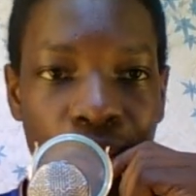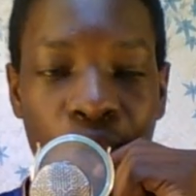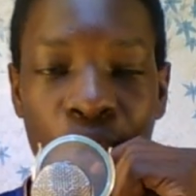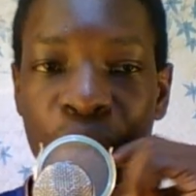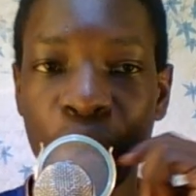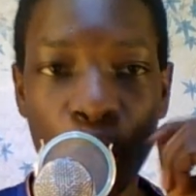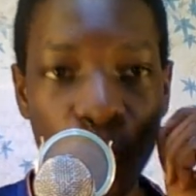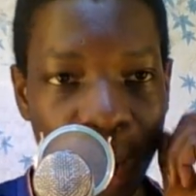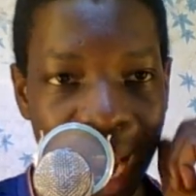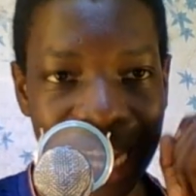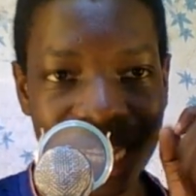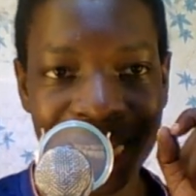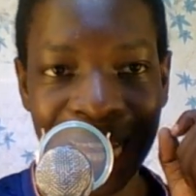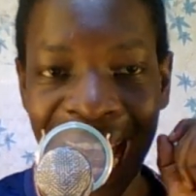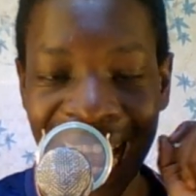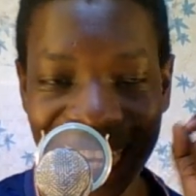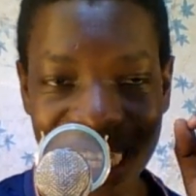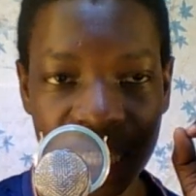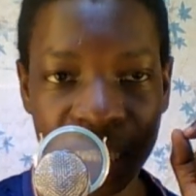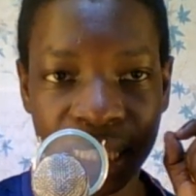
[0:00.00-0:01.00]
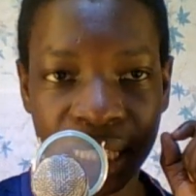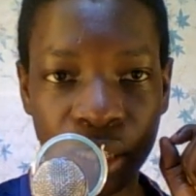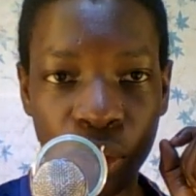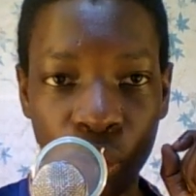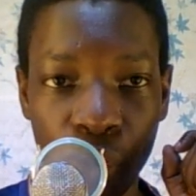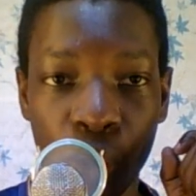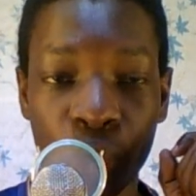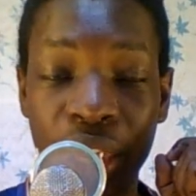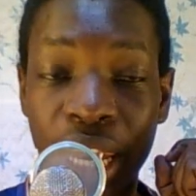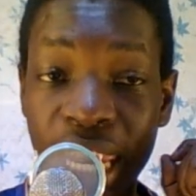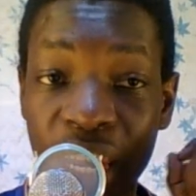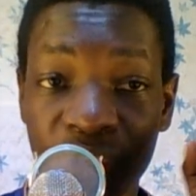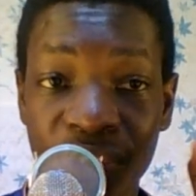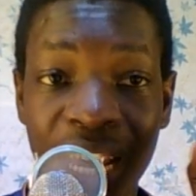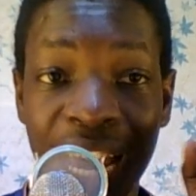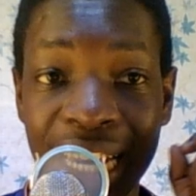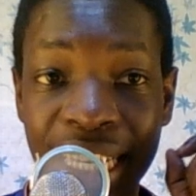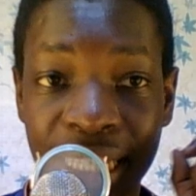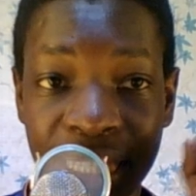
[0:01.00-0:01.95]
on the left-hand